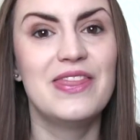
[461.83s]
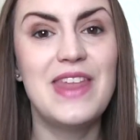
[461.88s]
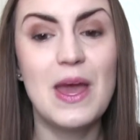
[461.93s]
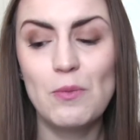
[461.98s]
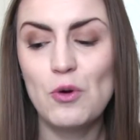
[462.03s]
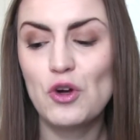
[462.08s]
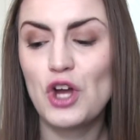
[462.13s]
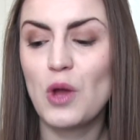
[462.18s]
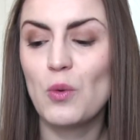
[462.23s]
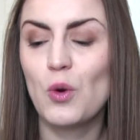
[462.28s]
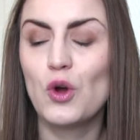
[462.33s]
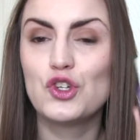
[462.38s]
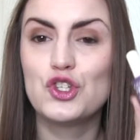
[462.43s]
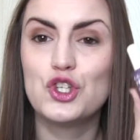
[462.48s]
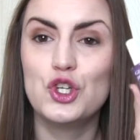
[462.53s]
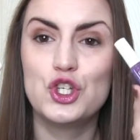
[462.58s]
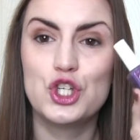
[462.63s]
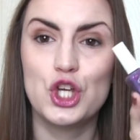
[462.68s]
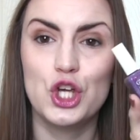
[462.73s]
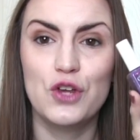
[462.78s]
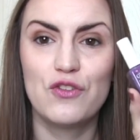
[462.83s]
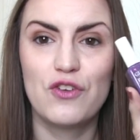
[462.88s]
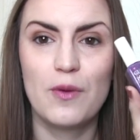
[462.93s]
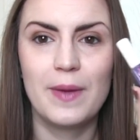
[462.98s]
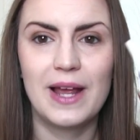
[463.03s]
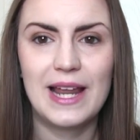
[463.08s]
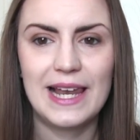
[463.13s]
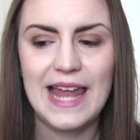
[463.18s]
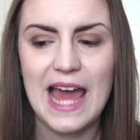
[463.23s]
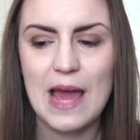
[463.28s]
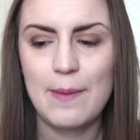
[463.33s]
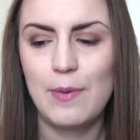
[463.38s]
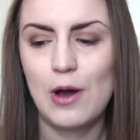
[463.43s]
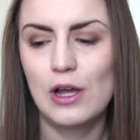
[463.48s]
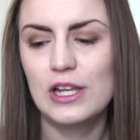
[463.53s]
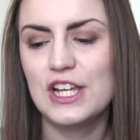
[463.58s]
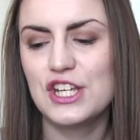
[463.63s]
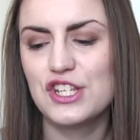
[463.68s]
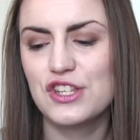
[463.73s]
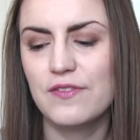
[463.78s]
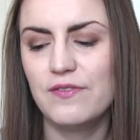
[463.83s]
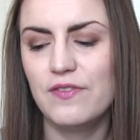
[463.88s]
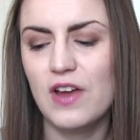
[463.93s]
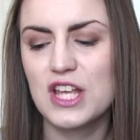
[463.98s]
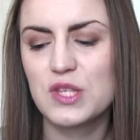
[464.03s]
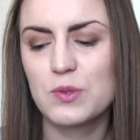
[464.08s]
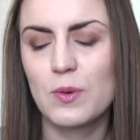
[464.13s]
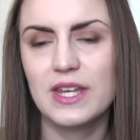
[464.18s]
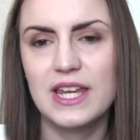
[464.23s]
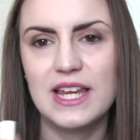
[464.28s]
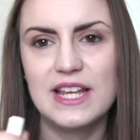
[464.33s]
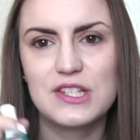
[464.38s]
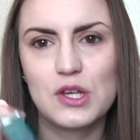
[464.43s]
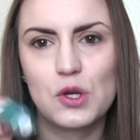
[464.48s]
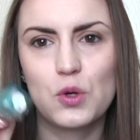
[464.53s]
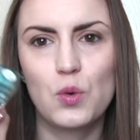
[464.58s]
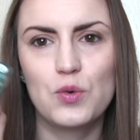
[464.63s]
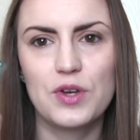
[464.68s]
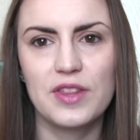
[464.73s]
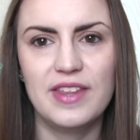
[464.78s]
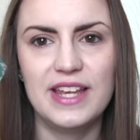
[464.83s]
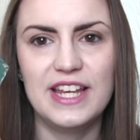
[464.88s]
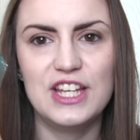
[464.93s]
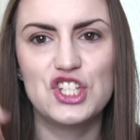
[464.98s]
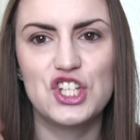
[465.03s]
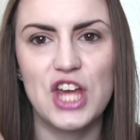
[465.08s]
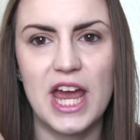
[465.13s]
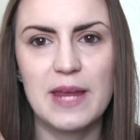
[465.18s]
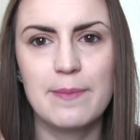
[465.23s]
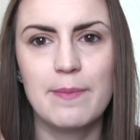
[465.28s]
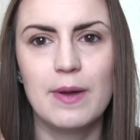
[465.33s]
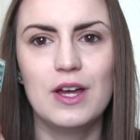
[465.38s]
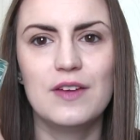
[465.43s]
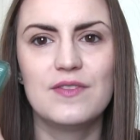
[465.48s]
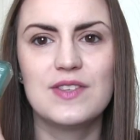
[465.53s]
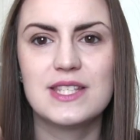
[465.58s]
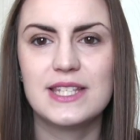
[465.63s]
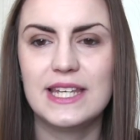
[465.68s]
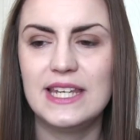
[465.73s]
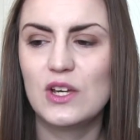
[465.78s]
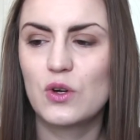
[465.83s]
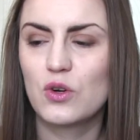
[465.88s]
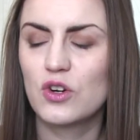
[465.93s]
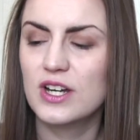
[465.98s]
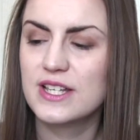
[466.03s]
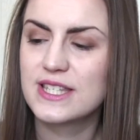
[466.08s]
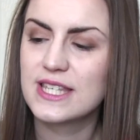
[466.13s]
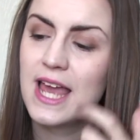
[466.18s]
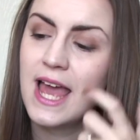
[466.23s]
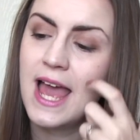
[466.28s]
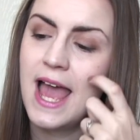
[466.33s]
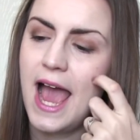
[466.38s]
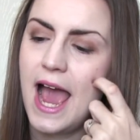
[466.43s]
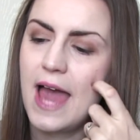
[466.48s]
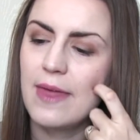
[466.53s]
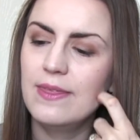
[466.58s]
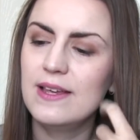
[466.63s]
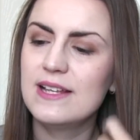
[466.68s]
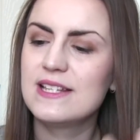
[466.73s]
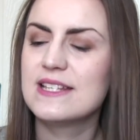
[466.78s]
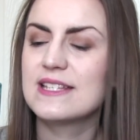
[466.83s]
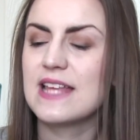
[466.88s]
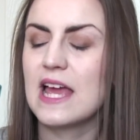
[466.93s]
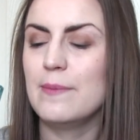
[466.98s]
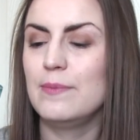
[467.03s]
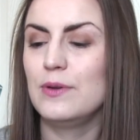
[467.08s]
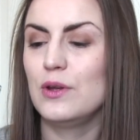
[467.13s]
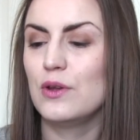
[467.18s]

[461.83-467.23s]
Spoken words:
Then we'll go on to two from Glam Polish. The first one is called the Chamber of Secrets, and this is a